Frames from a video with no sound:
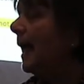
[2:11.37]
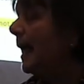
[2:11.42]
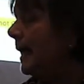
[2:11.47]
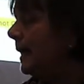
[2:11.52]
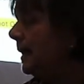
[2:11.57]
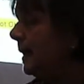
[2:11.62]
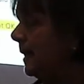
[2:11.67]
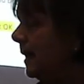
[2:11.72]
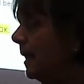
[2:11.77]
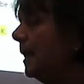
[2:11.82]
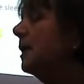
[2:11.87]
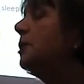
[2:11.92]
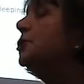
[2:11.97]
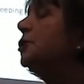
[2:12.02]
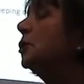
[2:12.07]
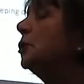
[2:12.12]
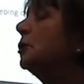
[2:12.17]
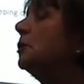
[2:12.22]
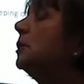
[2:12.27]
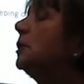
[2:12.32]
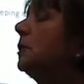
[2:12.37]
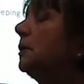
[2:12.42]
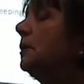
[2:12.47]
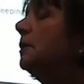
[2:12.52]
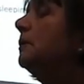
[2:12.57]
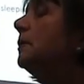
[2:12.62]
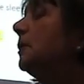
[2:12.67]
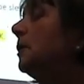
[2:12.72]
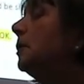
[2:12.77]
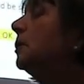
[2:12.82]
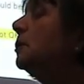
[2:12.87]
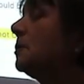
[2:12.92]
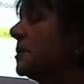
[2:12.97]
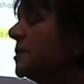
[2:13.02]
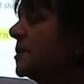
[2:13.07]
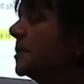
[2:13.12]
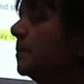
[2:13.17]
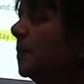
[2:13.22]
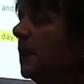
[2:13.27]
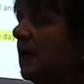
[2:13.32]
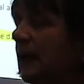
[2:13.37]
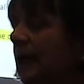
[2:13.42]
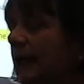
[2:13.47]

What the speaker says: any hedgehog that looks to be